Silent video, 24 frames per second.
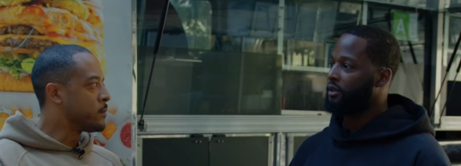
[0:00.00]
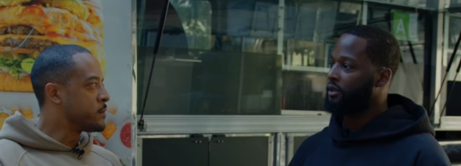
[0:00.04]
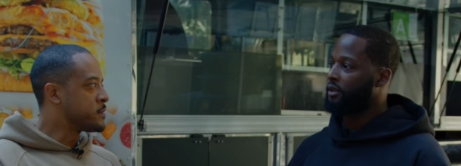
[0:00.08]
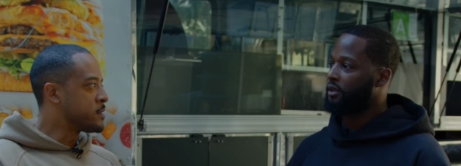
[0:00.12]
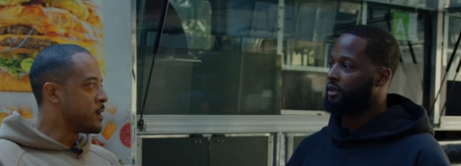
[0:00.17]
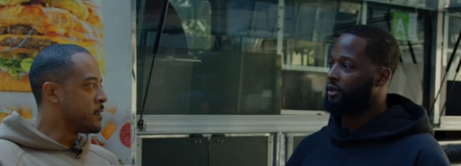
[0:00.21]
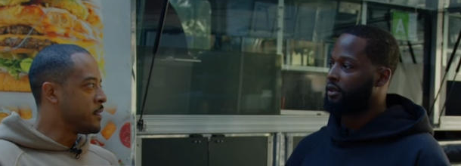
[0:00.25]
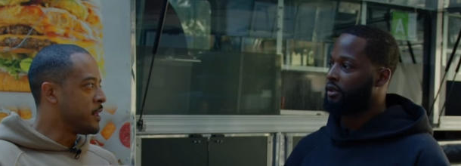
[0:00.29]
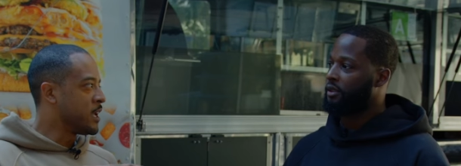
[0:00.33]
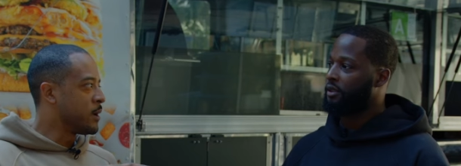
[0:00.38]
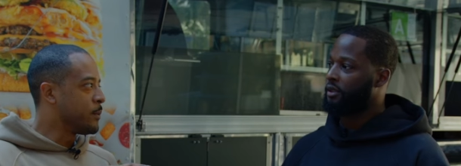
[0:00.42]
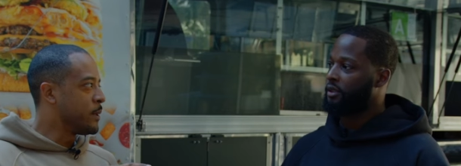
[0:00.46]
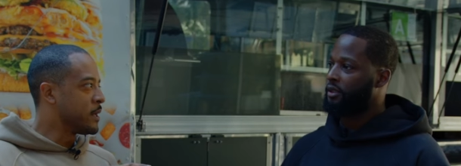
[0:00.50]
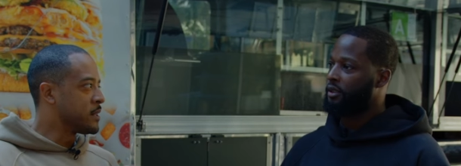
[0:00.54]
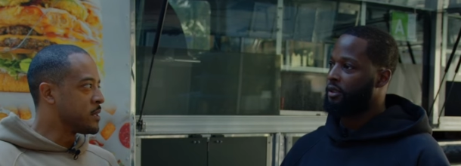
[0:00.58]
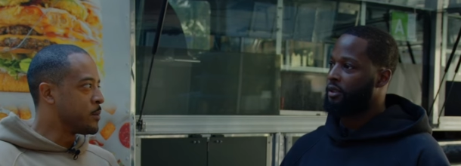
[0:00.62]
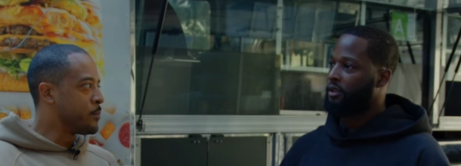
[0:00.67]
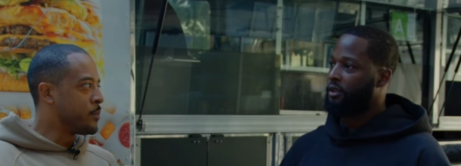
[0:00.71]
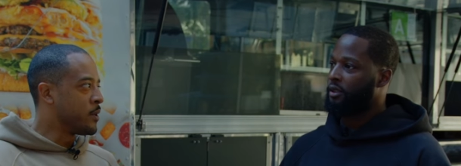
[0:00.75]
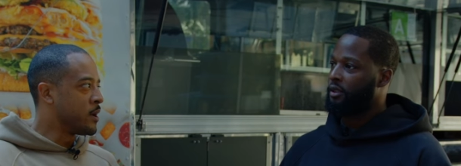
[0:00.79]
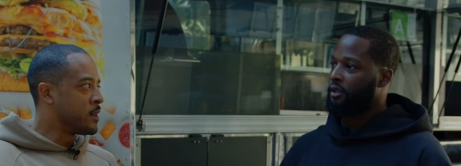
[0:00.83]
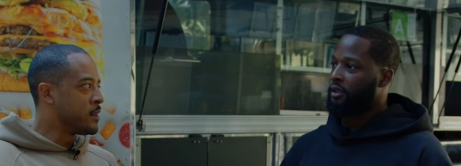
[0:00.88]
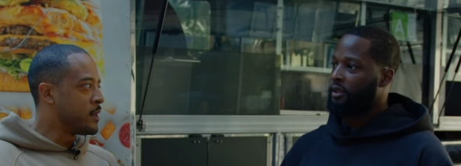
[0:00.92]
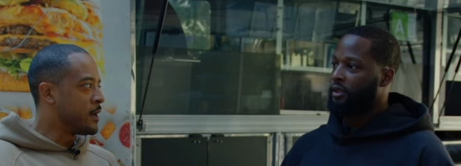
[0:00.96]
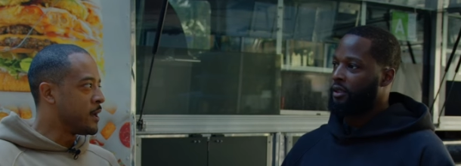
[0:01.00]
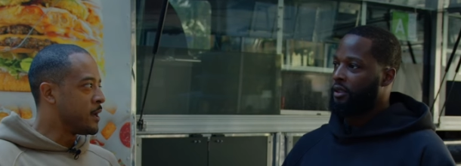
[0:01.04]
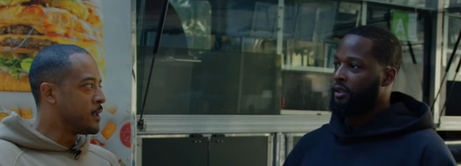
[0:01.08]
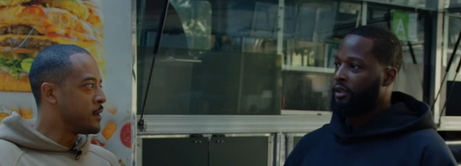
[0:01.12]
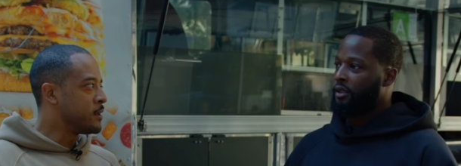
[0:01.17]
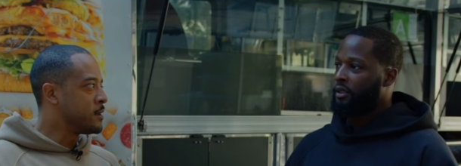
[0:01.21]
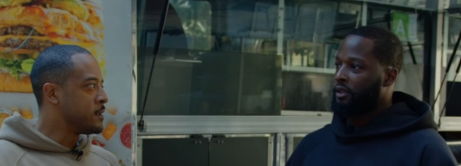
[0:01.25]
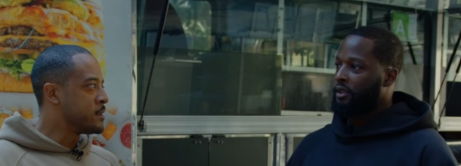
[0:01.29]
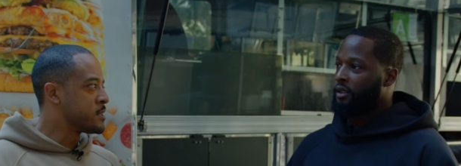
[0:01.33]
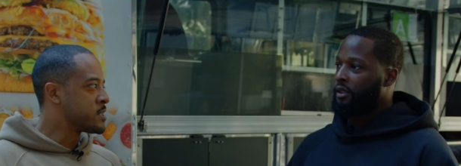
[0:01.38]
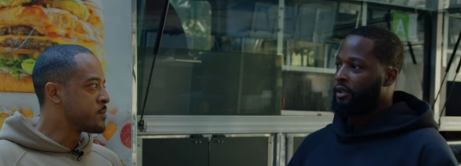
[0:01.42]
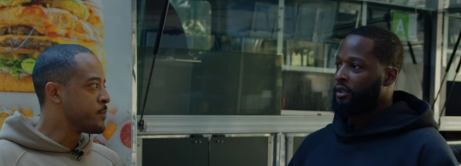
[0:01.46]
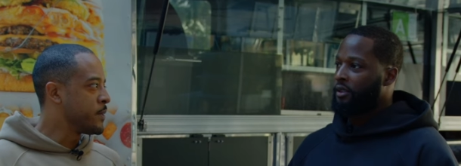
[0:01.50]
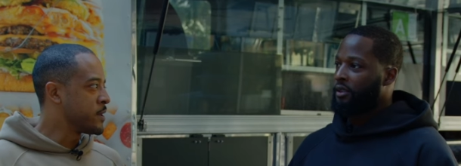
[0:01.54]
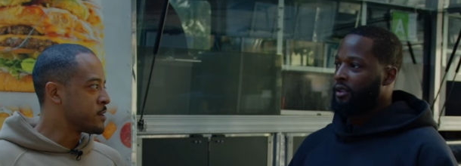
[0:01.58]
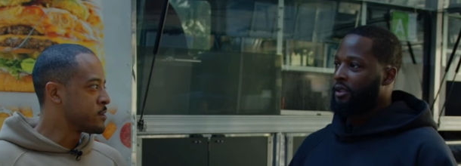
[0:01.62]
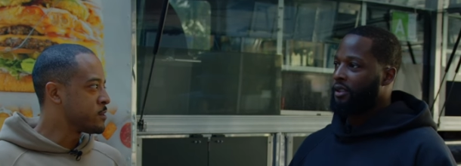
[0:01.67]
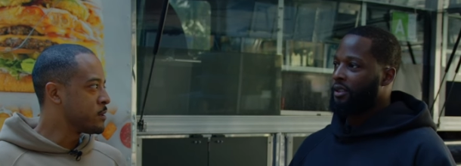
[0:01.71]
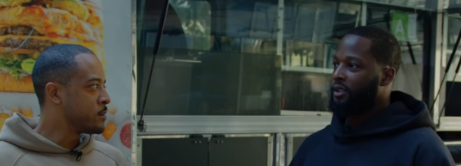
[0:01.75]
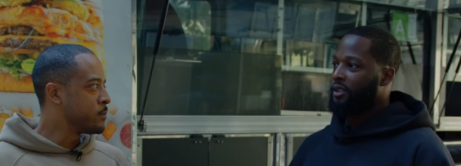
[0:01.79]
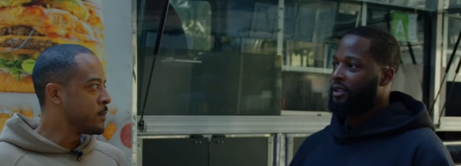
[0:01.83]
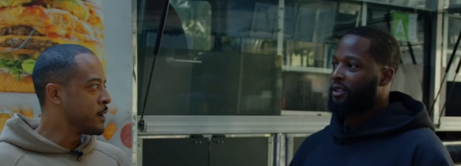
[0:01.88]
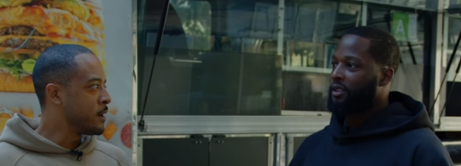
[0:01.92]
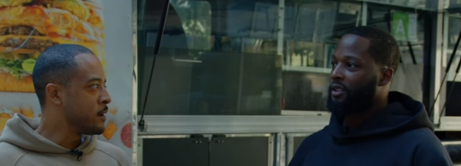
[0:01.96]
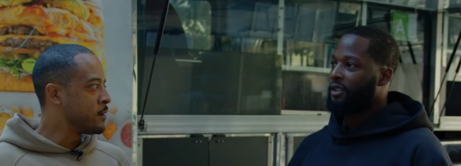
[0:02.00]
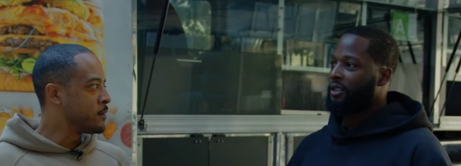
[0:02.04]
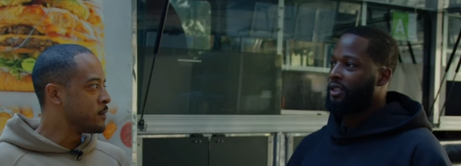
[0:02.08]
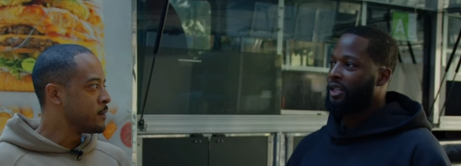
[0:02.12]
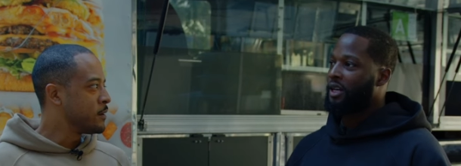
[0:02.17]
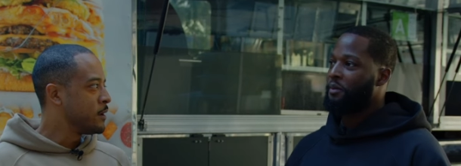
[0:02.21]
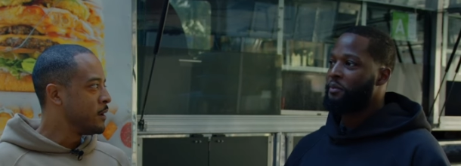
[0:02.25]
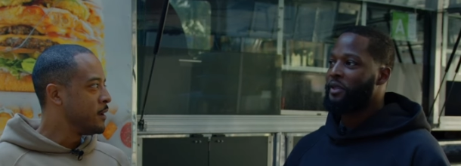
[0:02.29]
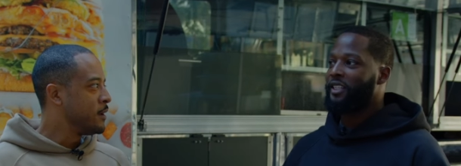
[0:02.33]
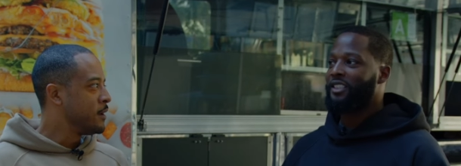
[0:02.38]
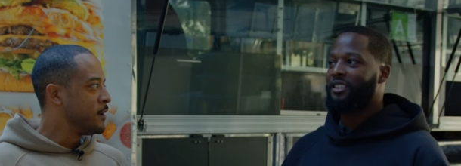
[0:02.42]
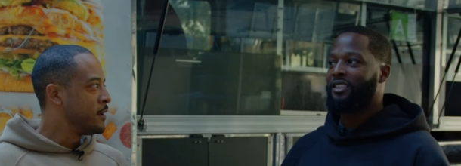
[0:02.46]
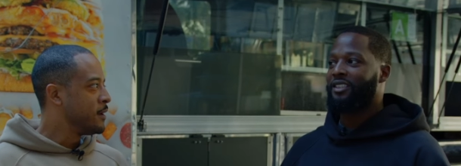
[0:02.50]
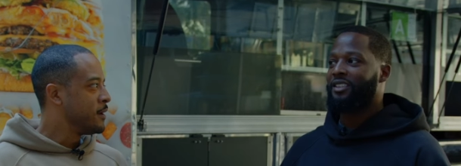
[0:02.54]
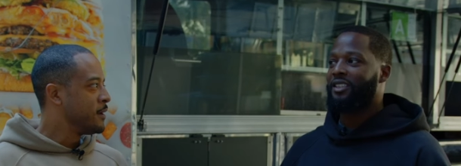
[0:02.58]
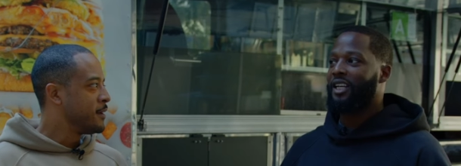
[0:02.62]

Speaker 1: Was there anything about the bun that is special about? I mean, it's a